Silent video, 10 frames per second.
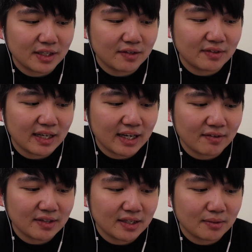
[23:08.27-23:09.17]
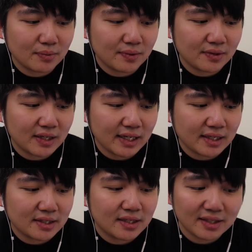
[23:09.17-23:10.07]
If they have that number in their
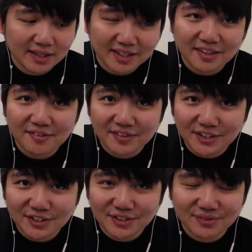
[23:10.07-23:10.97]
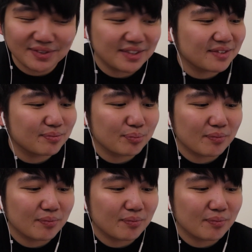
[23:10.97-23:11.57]
hand, gain an affection token.